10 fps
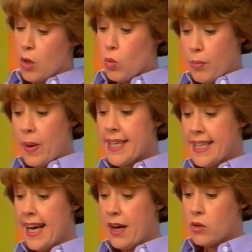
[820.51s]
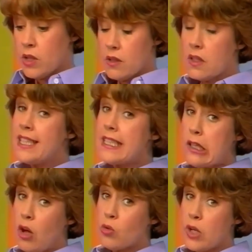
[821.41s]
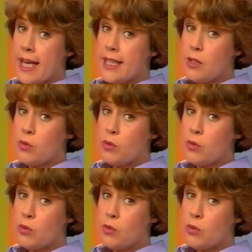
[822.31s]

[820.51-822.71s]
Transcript: Well, by now, the little old lady